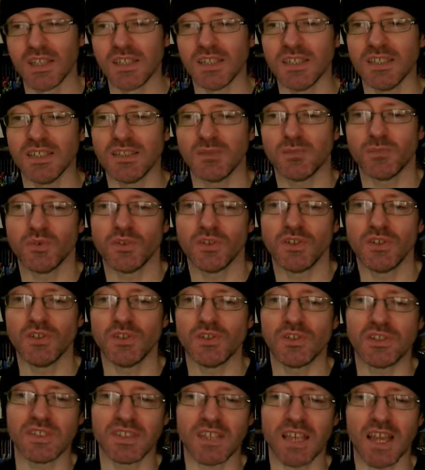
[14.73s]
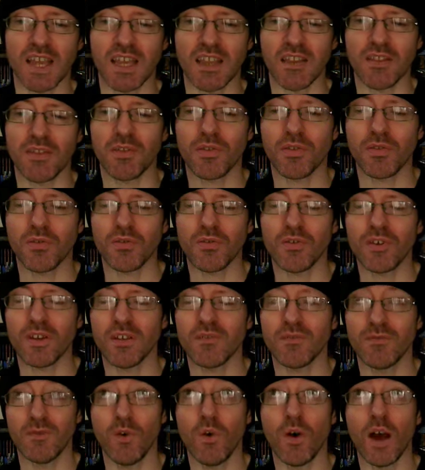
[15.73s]
is producing a three,
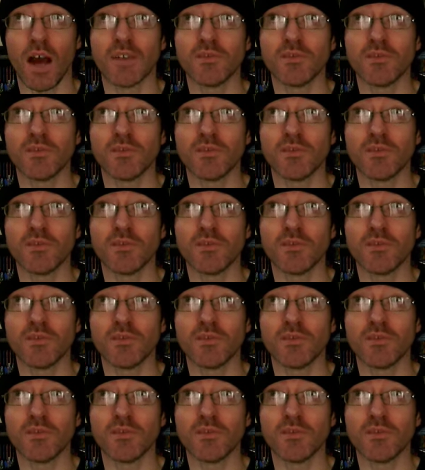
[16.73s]
four